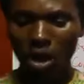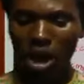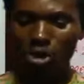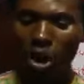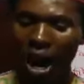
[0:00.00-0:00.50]

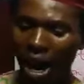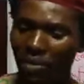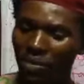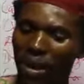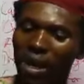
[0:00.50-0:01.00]
also
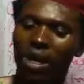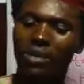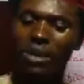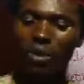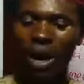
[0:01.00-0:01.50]

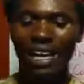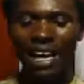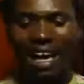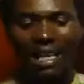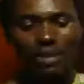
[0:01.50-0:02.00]
have the required
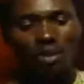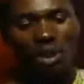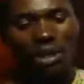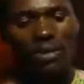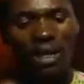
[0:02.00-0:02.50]
academic
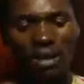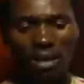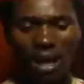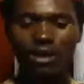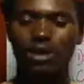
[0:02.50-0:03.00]

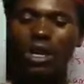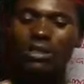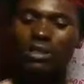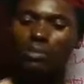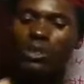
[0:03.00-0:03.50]
qualification and should
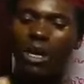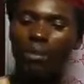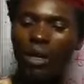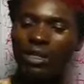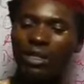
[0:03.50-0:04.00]
not be
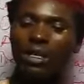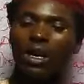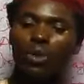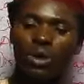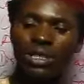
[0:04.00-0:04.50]
somebody
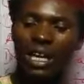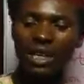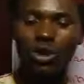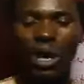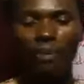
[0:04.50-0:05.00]
who the
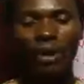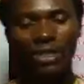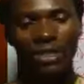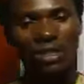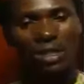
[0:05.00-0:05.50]
electoral
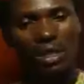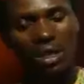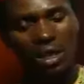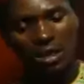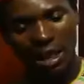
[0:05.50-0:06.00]
body,
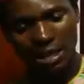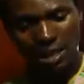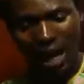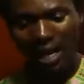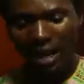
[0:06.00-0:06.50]
that
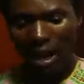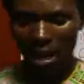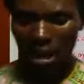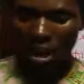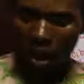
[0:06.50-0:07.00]
is
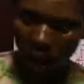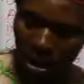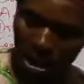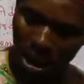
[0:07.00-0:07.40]
INEC, or the